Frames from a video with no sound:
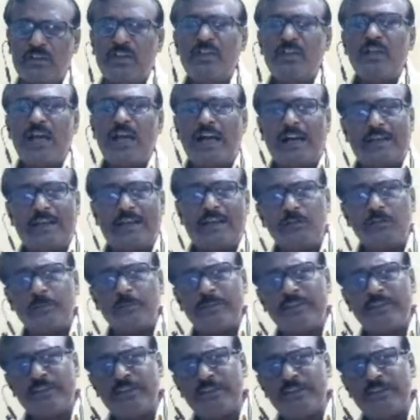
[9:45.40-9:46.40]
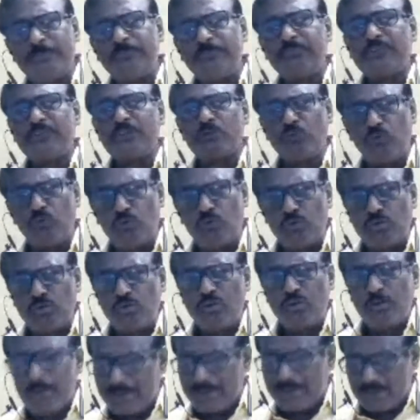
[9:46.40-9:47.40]
either by the court or
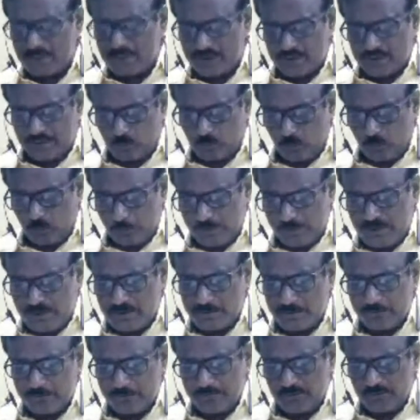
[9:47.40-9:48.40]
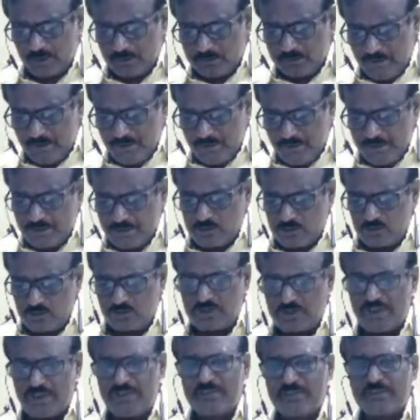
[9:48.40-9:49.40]
by the state government, then in such
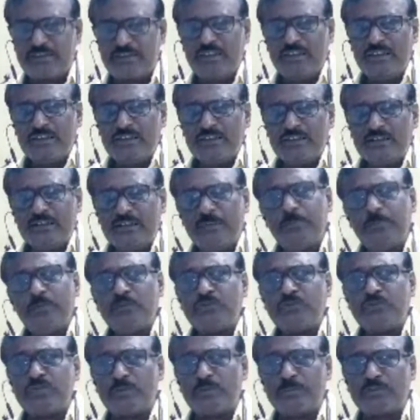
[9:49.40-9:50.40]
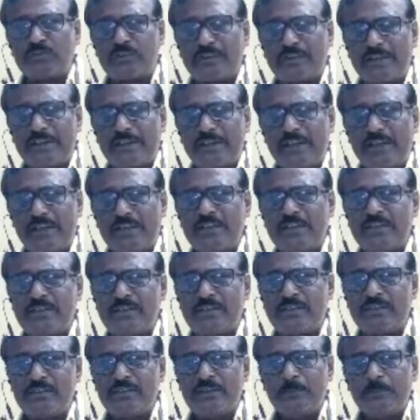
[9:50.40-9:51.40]
case, the police officer
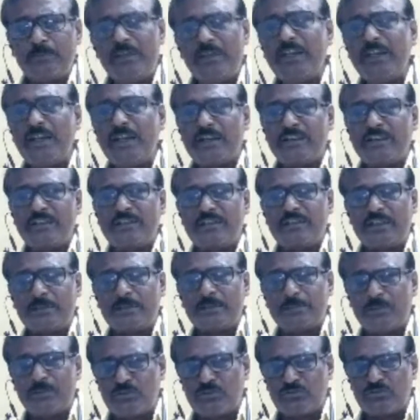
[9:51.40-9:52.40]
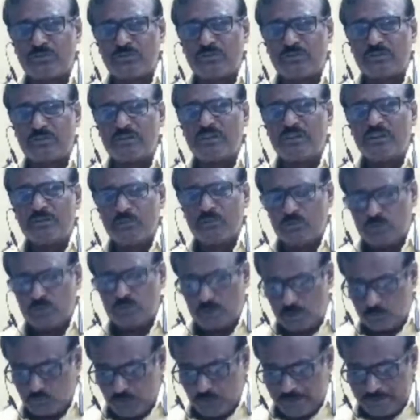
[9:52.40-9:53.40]
may arrest that person without
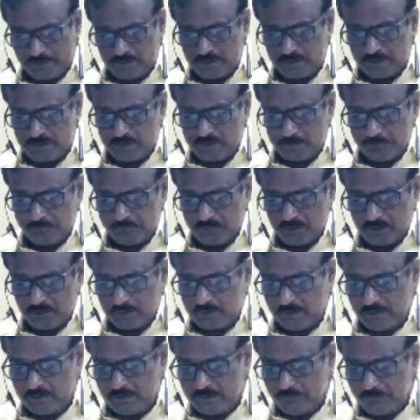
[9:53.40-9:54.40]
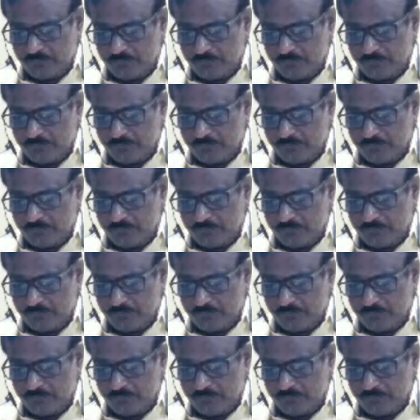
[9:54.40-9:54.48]
warrant. Then,